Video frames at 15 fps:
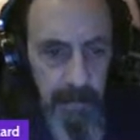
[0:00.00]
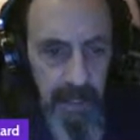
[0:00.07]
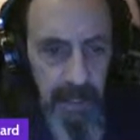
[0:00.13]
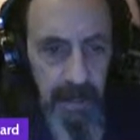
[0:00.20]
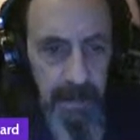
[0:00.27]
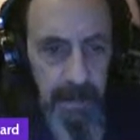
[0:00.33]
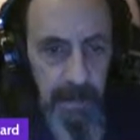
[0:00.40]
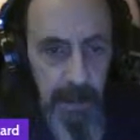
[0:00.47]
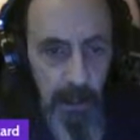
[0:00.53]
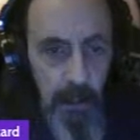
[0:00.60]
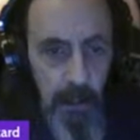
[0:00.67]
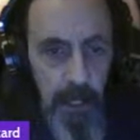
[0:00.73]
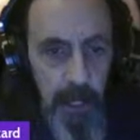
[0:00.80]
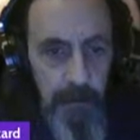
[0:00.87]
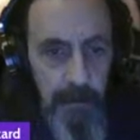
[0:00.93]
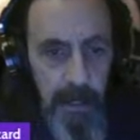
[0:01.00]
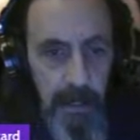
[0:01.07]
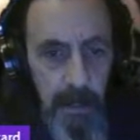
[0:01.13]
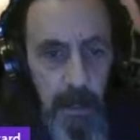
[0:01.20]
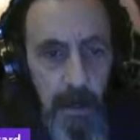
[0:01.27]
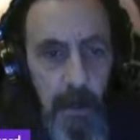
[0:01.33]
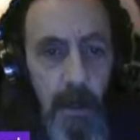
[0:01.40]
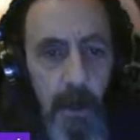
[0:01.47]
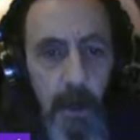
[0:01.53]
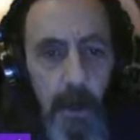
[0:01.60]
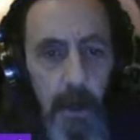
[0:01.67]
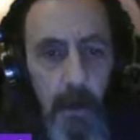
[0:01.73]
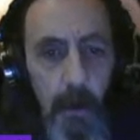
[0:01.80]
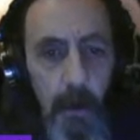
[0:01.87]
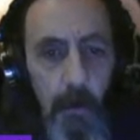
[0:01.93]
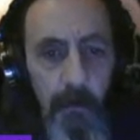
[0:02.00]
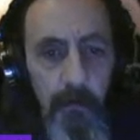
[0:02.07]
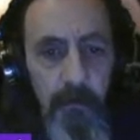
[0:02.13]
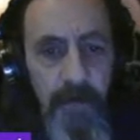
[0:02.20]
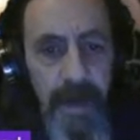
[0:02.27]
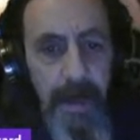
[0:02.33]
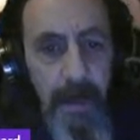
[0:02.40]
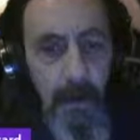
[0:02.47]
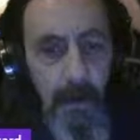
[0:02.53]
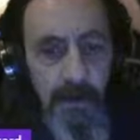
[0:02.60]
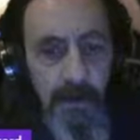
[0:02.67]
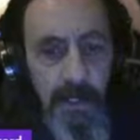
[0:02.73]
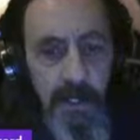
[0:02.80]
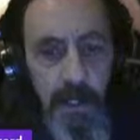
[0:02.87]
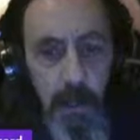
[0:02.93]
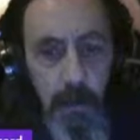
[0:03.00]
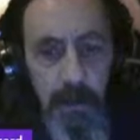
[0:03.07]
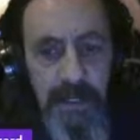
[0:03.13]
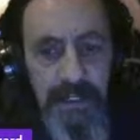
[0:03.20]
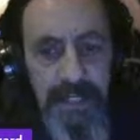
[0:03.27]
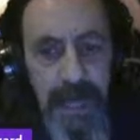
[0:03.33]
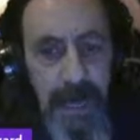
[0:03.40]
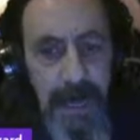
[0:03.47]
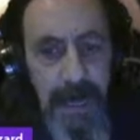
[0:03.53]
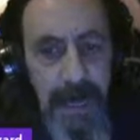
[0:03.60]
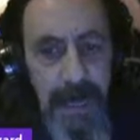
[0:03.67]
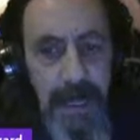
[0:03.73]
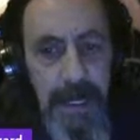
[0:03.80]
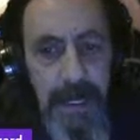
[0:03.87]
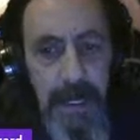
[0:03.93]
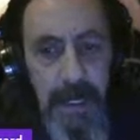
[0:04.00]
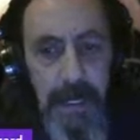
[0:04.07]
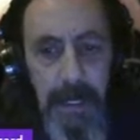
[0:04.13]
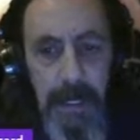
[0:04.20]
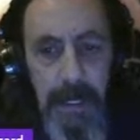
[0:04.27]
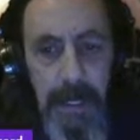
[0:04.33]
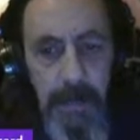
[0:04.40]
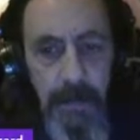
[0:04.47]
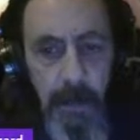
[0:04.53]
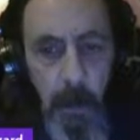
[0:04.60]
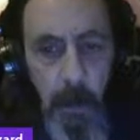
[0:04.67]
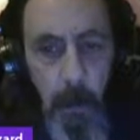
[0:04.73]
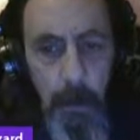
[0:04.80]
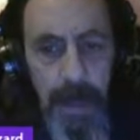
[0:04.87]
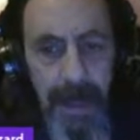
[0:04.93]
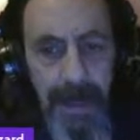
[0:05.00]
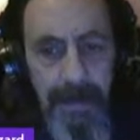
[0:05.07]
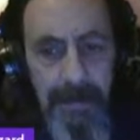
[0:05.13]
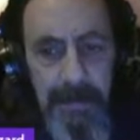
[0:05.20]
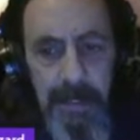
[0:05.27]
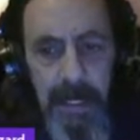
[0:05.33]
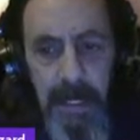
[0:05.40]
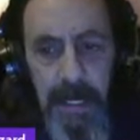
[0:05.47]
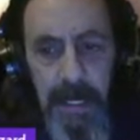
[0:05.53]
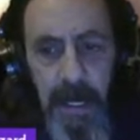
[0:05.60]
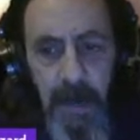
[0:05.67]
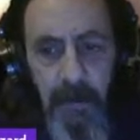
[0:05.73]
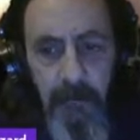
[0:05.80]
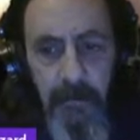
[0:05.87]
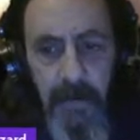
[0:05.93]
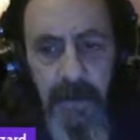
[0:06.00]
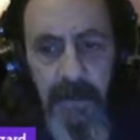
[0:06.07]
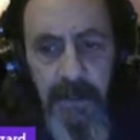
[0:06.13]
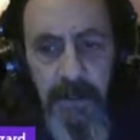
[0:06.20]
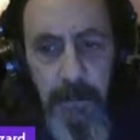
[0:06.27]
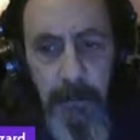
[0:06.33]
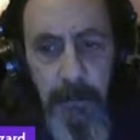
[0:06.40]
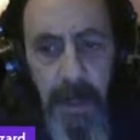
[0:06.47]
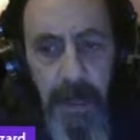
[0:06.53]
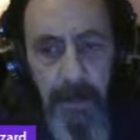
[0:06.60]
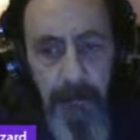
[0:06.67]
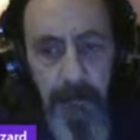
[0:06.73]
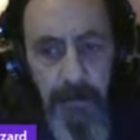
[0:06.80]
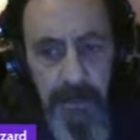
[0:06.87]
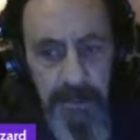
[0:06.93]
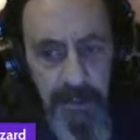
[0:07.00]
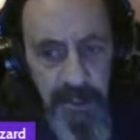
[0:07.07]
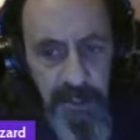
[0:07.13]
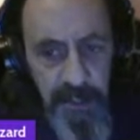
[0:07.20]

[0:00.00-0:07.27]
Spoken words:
A clergyman who fails to reside in the locality of his benefice.